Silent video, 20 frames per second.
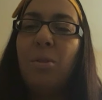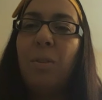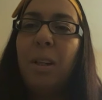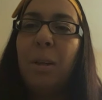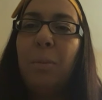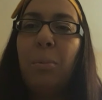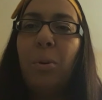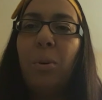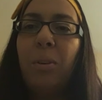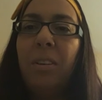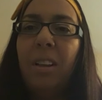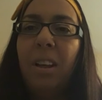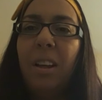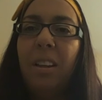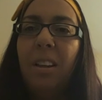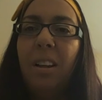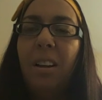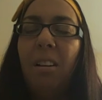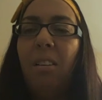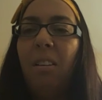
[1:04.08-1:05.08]
really important that
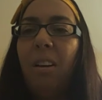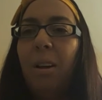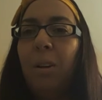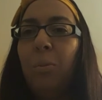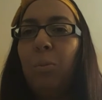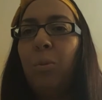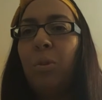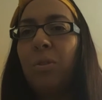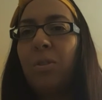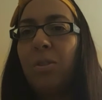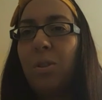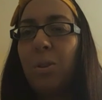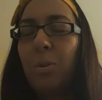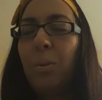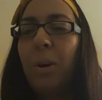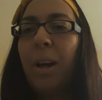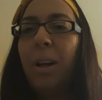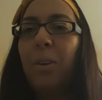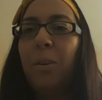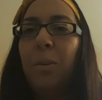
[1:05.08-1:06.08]
the client wants to
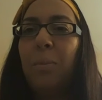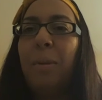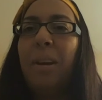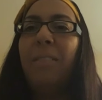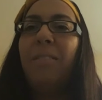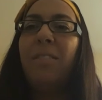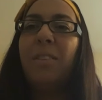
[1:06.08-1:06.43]
work with me and